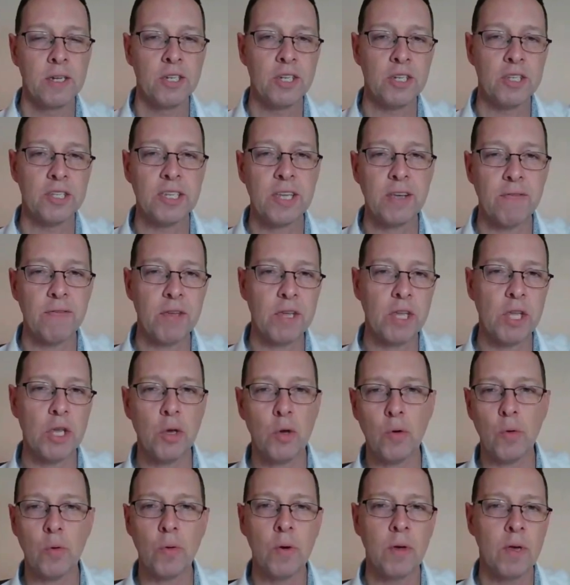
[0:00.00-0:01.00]
just giving
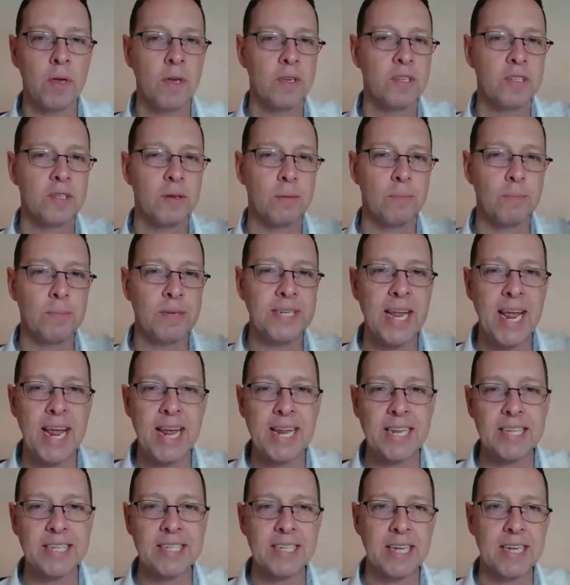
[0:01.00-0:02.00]
you some
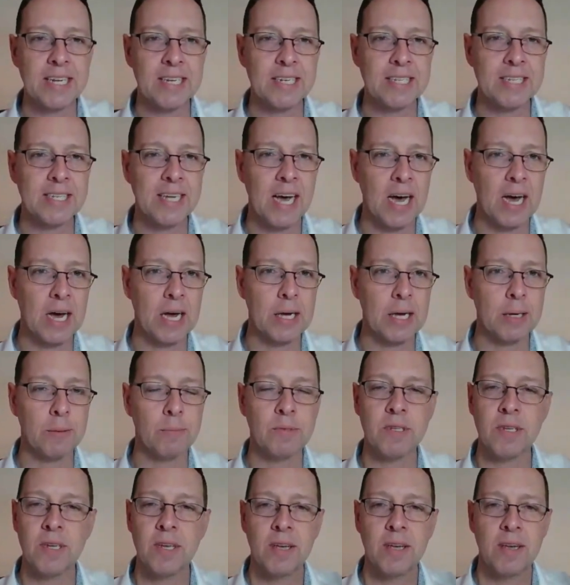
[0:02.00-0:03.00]
dates and
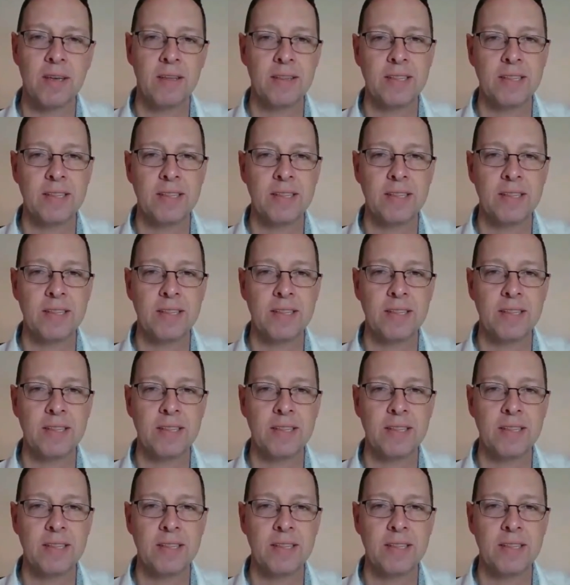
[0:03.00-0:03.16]
times.